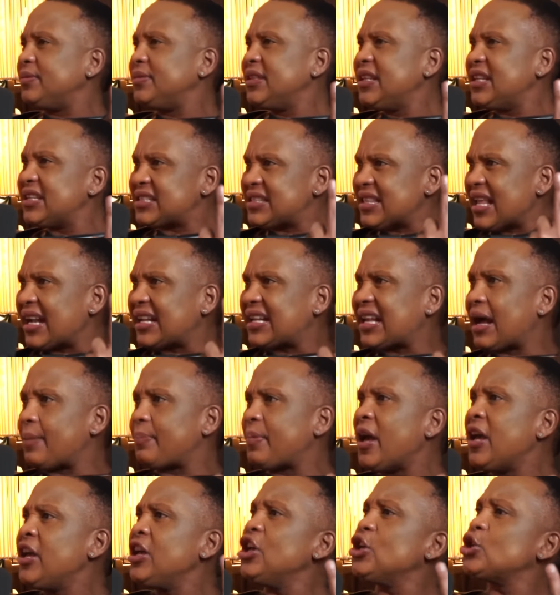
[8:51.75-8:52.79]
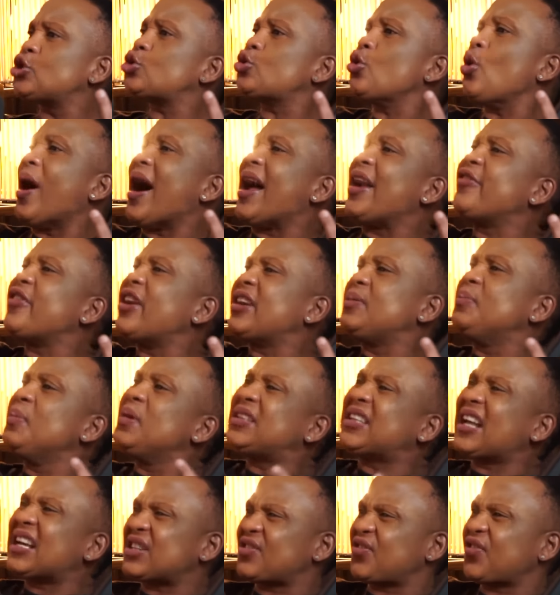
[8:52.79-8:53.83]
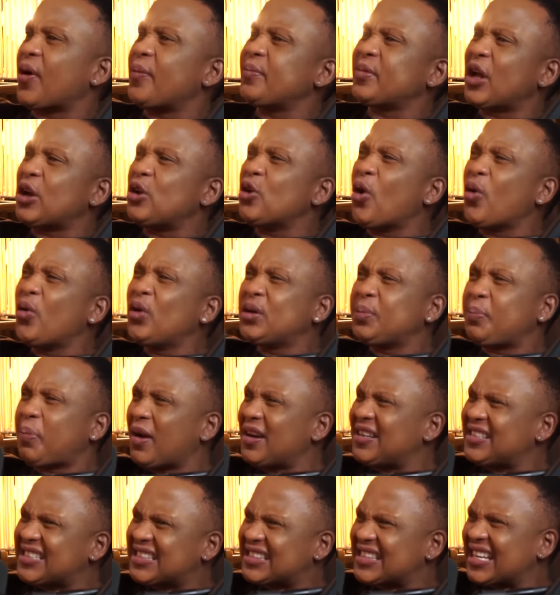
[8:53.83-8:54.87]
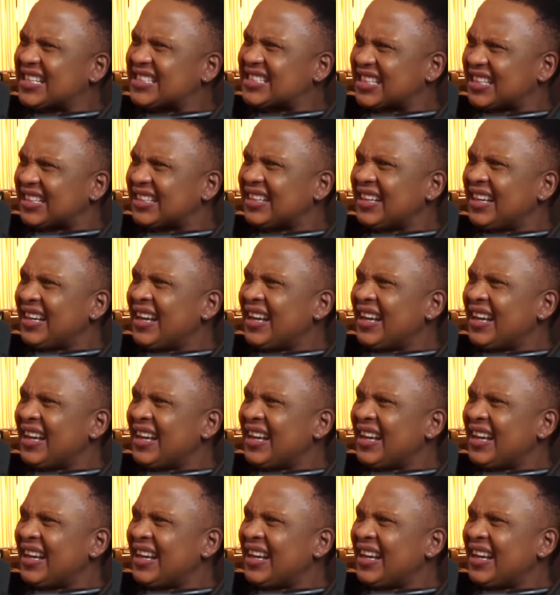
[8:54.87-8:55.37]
is 200 meters from the Norwood police station.